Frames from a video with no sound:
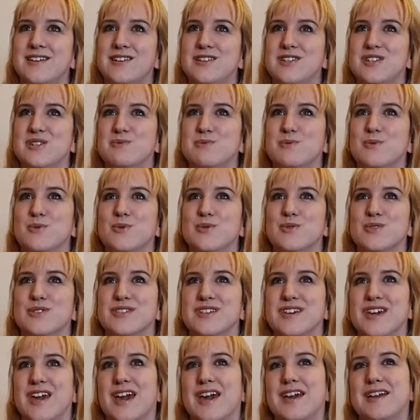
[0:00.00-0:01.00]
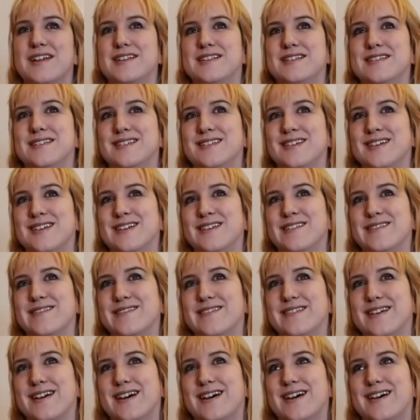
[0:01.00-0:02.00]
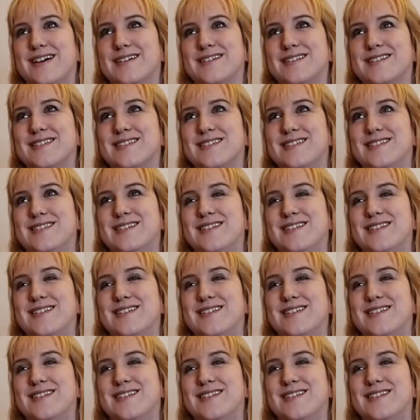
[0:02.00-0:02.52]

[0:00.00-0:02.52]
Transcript: towards the end that